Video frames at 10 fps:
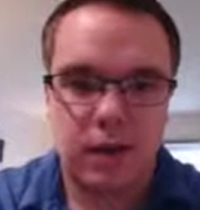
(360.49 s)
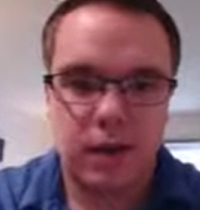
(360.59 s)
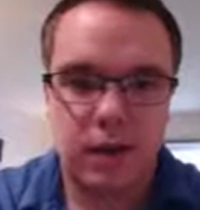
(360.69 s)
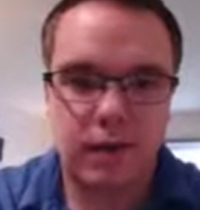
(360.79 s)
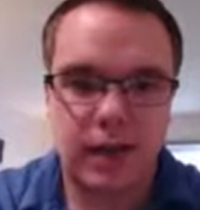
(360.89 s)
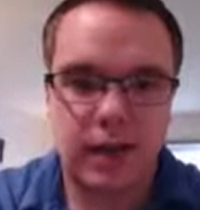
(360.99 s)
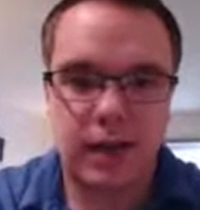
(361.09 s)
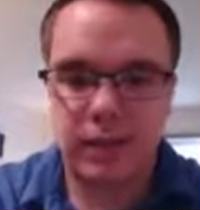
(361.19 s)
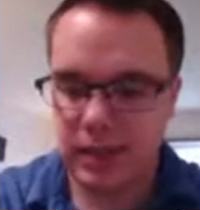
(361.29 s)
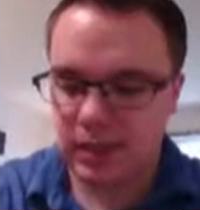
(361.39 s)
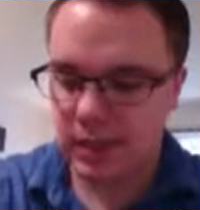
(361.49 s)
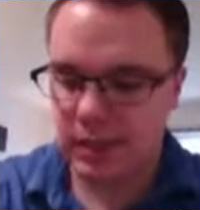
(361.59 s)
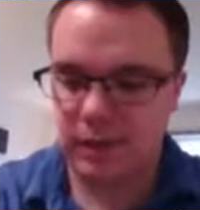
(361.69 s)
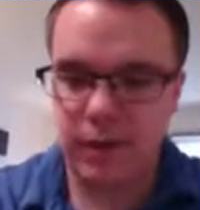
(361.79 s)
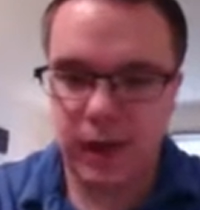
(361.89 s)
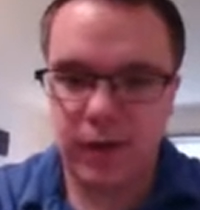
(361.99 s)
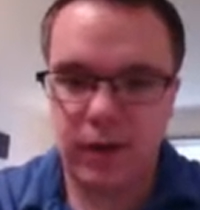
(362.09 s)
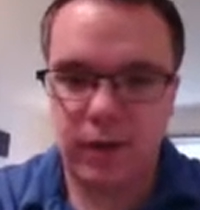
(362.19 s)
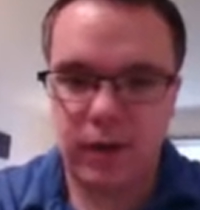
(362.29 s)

And if I add my 65